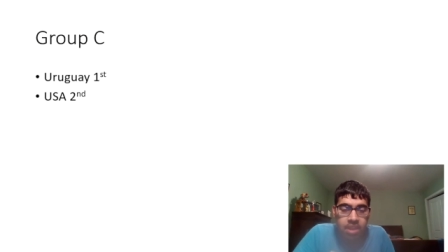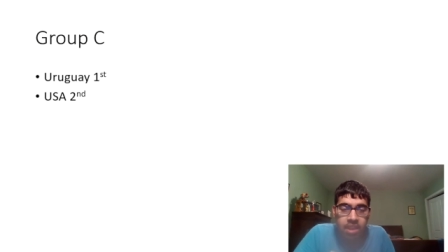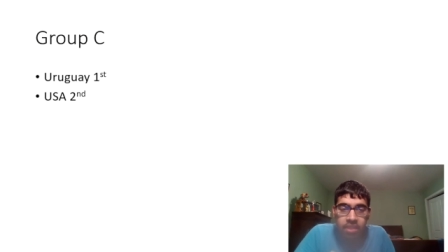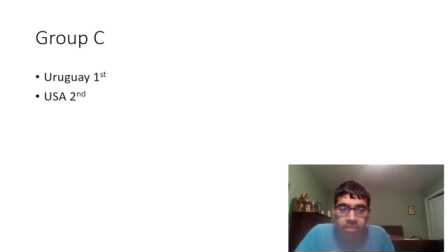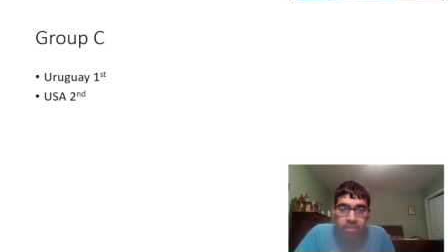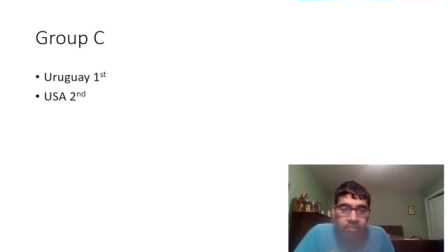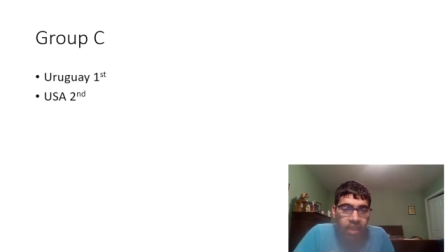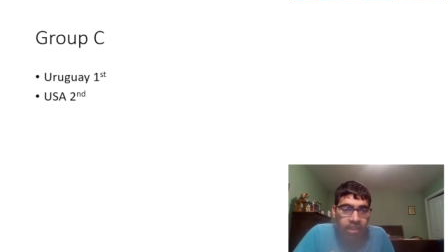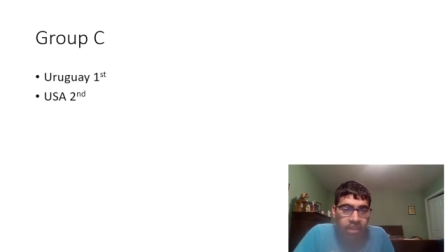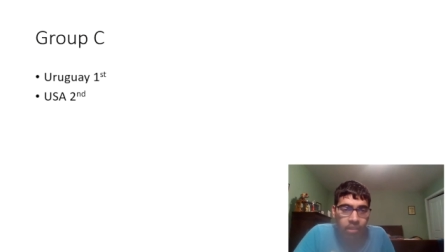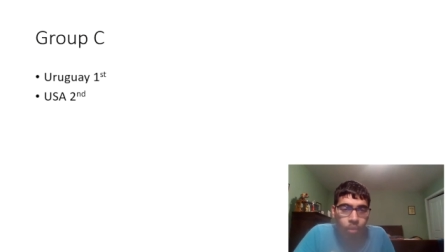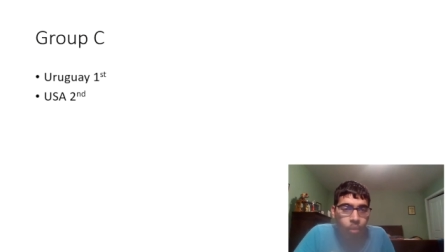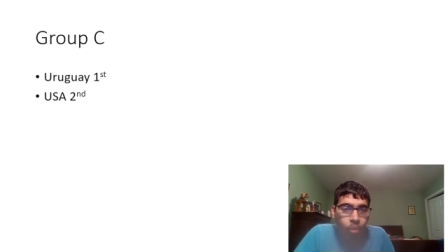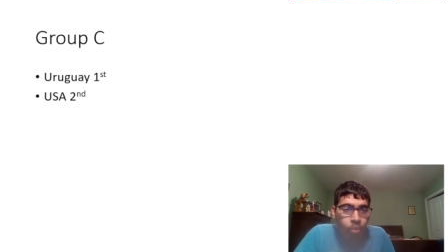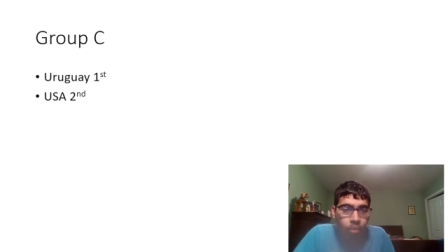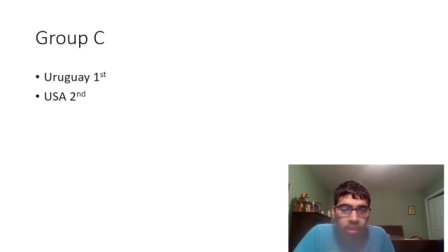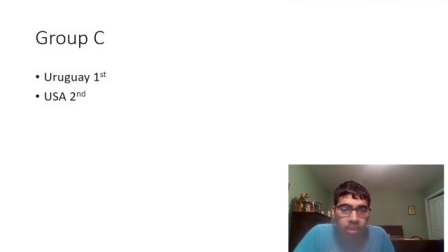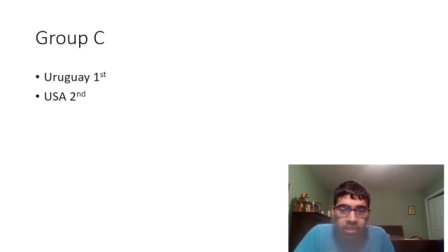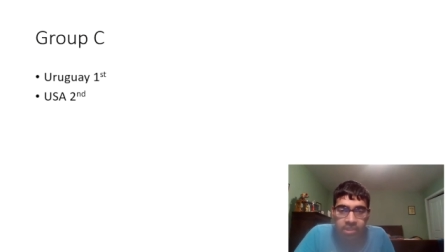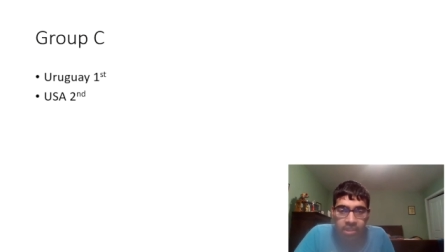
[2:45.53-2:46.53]
And the fact that
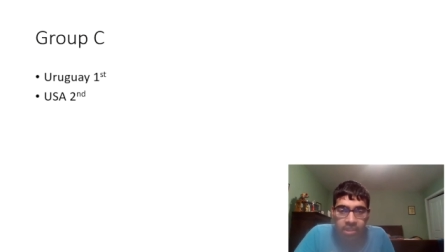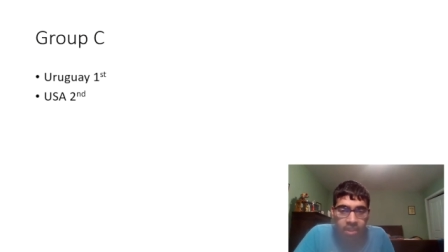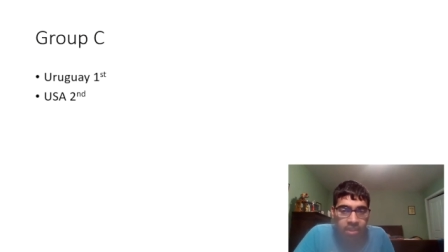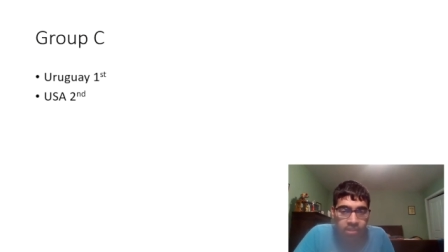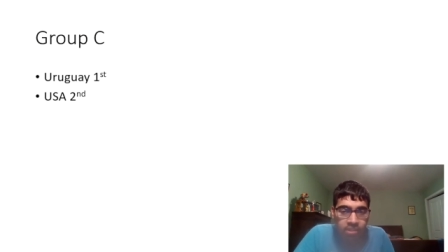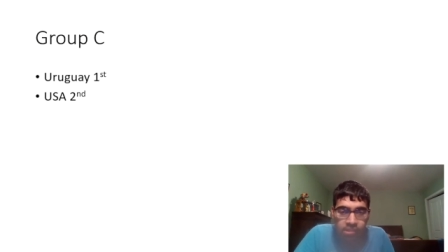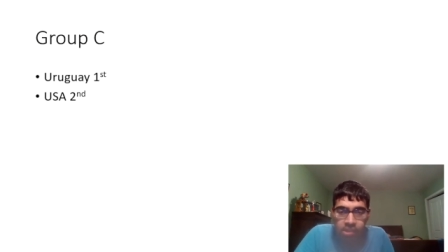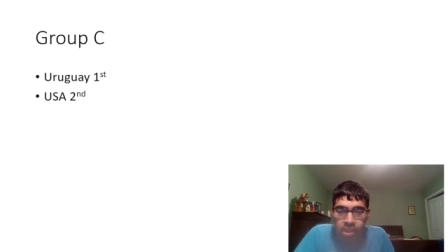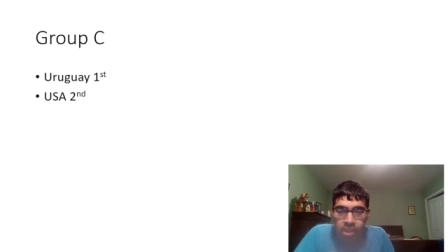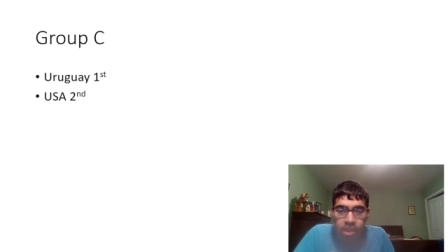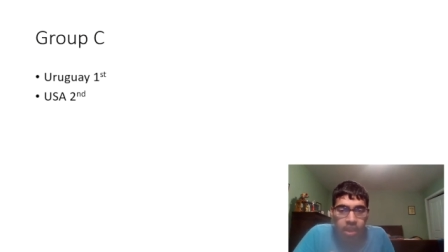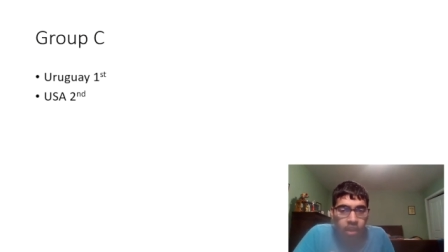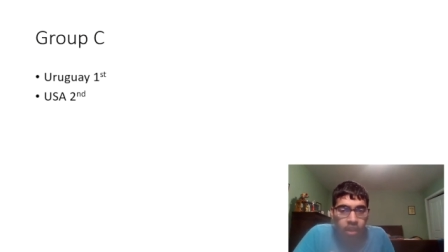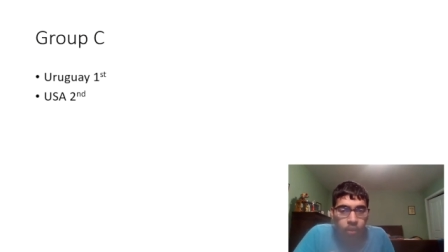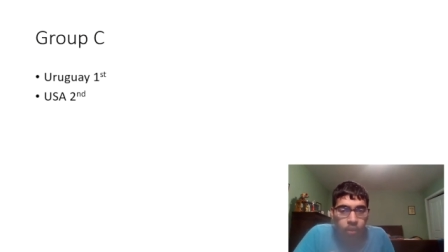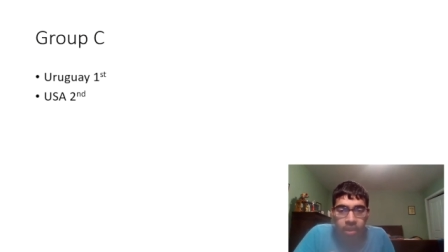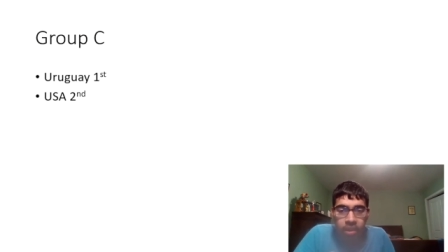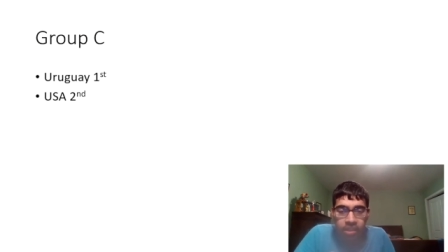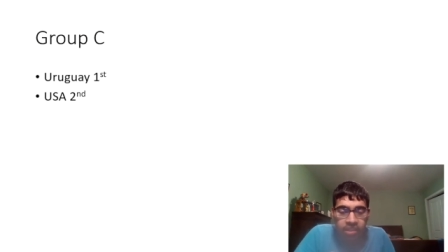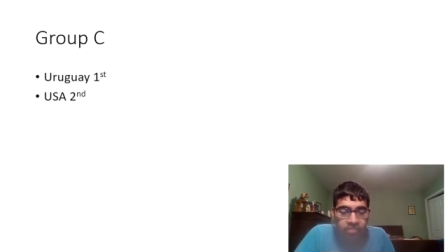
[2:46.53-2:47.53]
Uruguay did it is
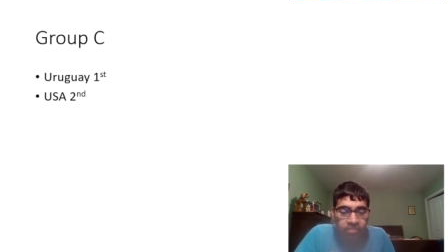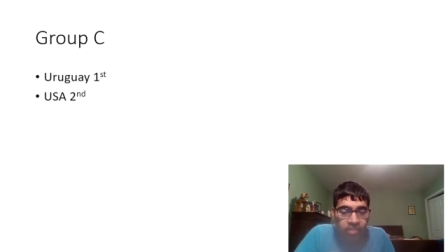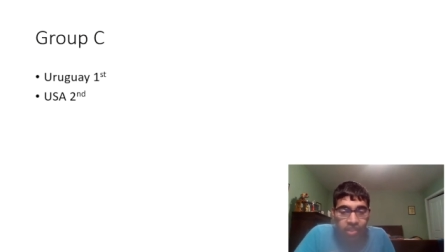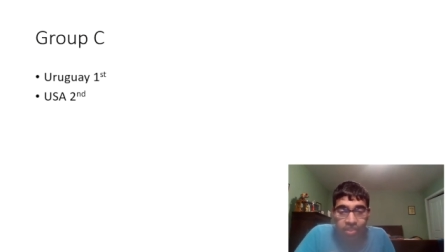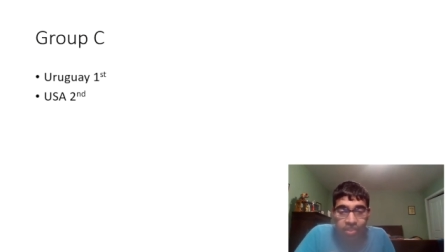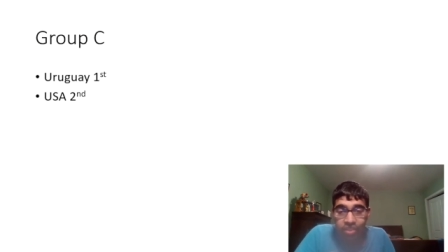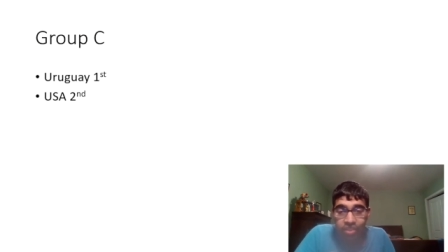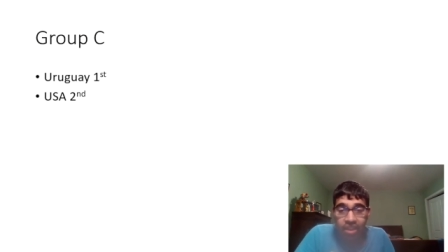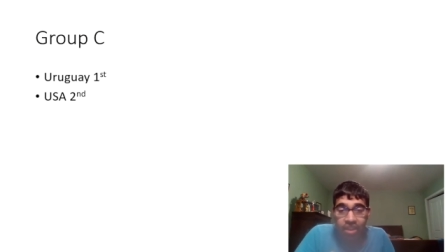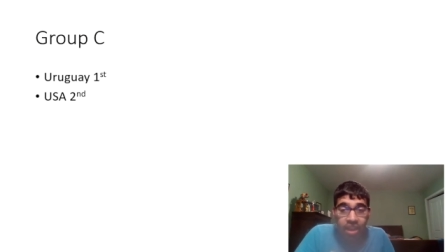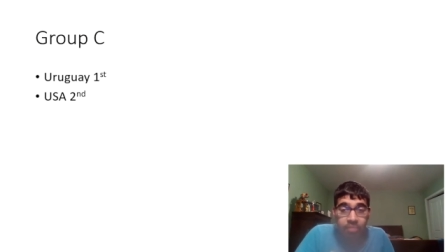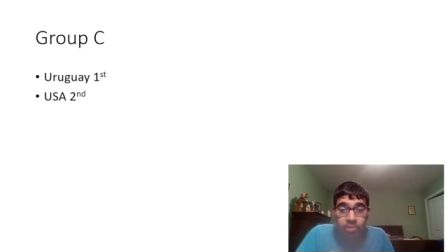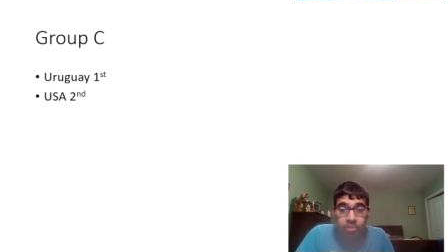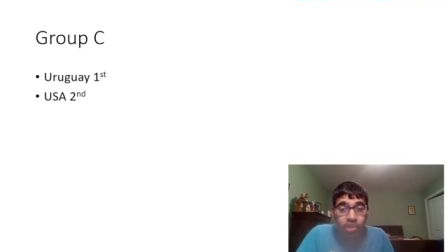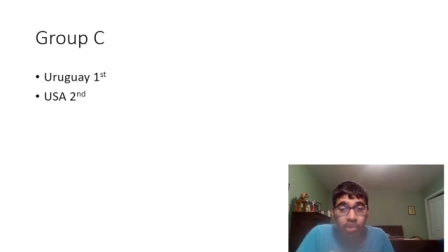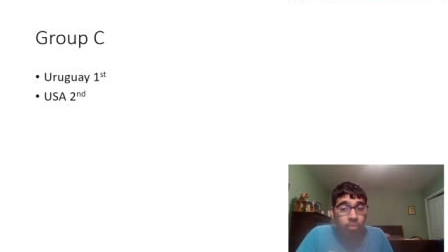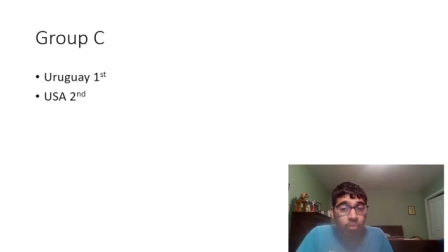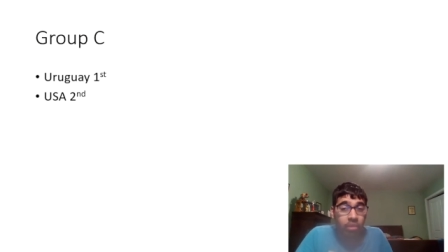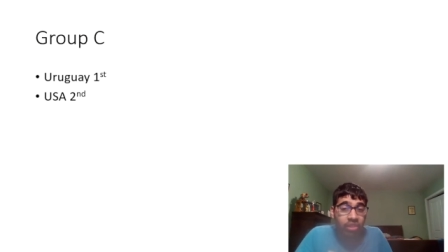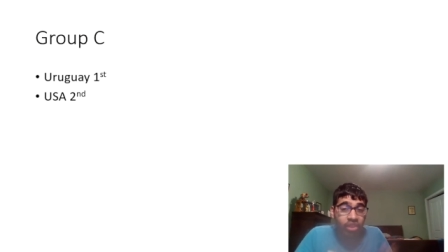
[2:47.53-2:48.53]
quite convincingly. And I'm
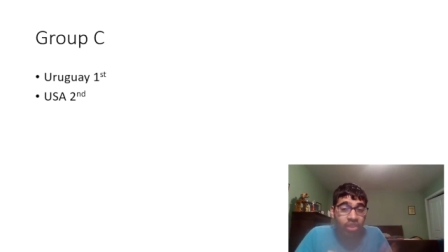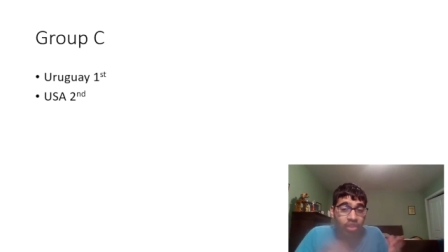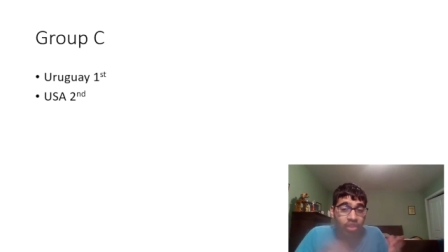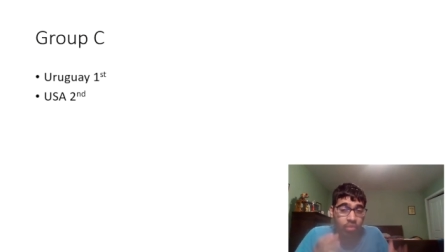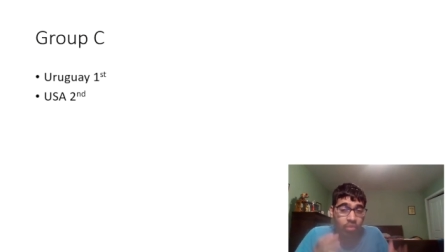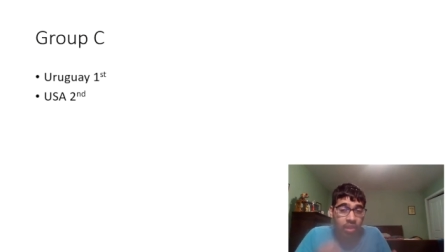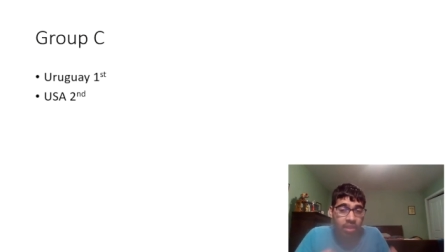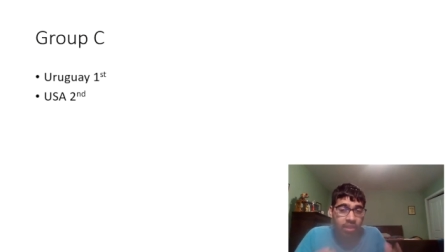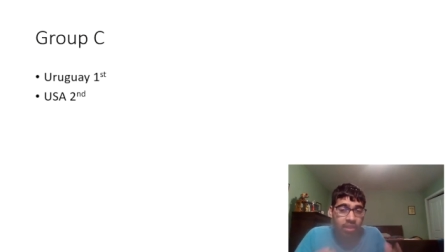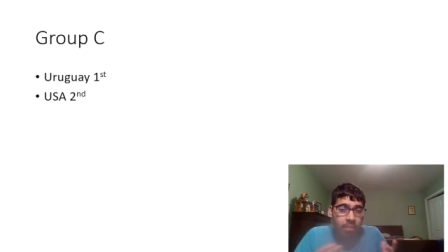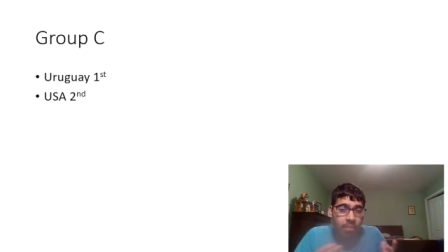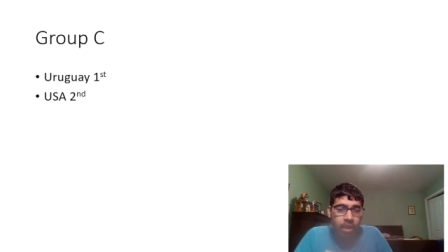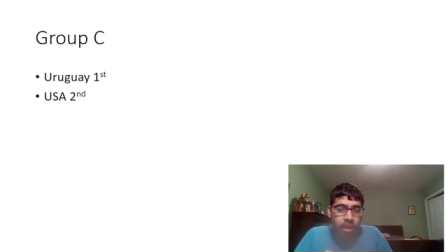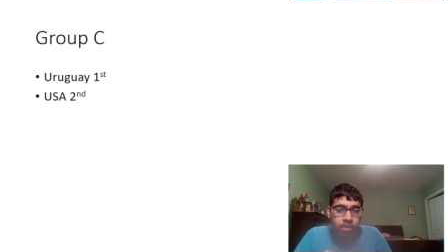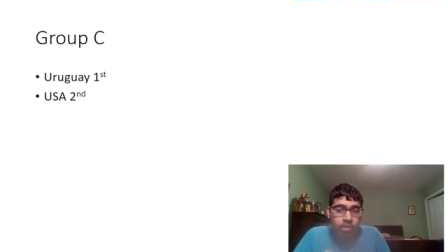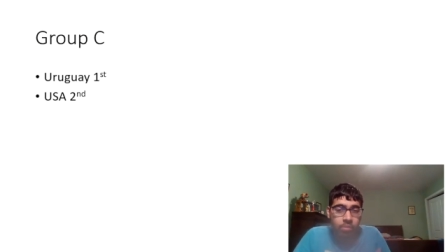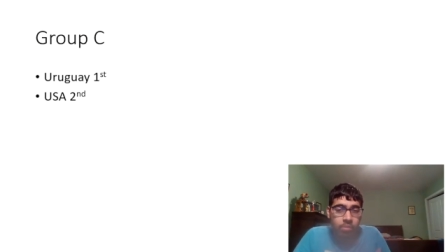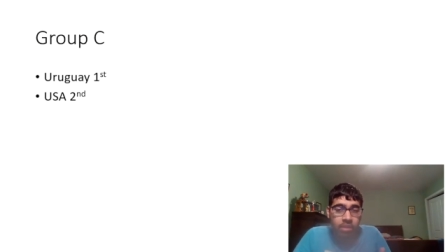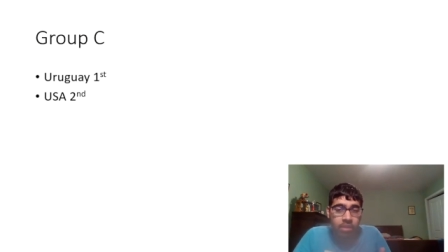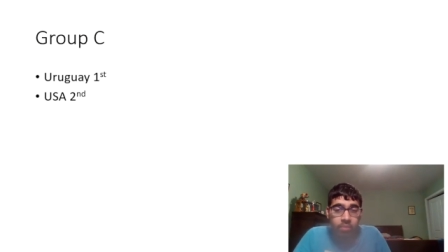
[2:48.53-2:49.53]
just really dreading that
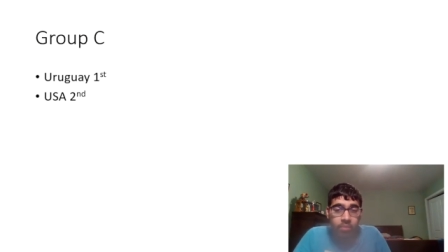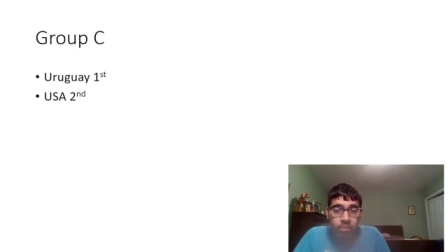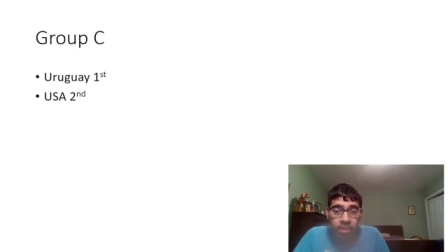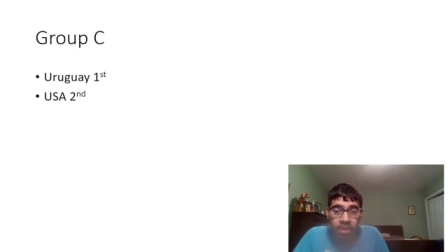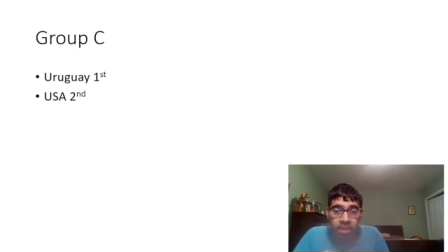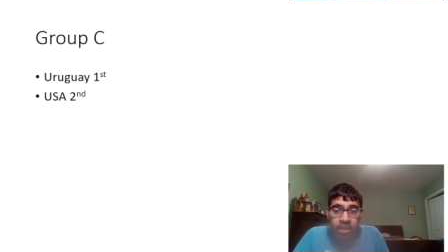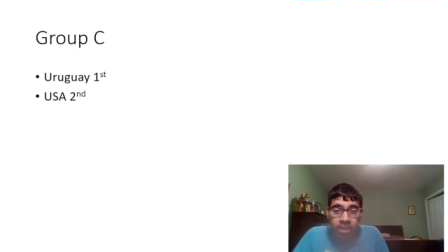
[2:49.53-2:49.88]
matchup that we